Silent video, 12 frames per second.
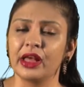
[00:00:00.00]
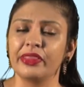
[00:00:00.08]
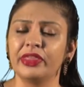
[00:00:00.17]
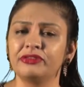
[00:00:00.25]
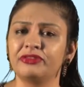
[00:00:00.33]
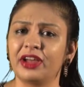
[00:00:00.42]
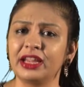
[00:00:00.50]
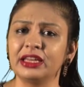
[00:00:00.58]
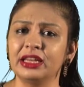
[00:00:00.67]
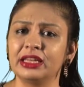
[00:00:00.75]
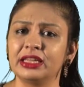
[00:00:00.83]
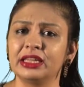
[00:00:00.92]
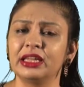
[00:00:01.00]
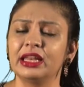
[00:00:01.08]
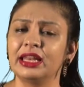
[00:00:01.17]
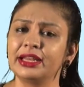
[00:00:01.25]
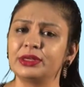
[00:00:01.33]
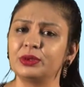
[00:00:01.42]
that finally
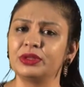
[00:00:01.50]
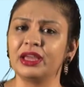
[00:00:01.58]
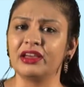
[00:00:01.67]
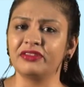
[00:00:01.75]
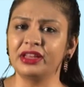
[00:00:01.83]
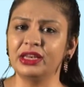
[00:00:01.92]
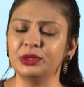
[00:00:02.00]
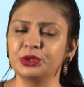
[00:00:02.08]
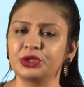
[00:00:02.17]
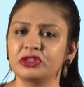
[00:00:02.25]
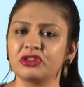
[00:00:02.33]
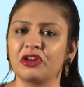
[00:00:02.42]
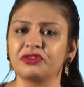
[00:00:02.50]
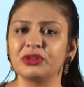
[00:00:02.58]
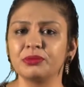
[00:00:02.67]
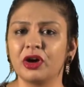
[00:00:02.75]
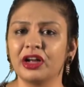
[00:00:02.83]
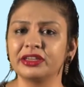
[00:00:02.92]
led to the evolution of the
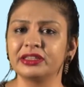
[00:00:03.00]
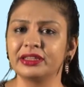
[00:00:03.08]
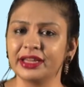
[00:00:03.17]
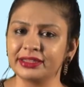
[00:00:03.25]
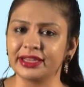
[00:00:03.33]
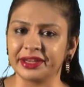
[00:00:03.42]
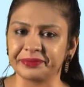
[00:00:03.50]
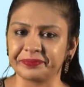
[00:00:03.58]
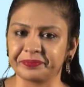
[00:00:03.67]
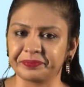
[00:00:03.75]
modern necktie.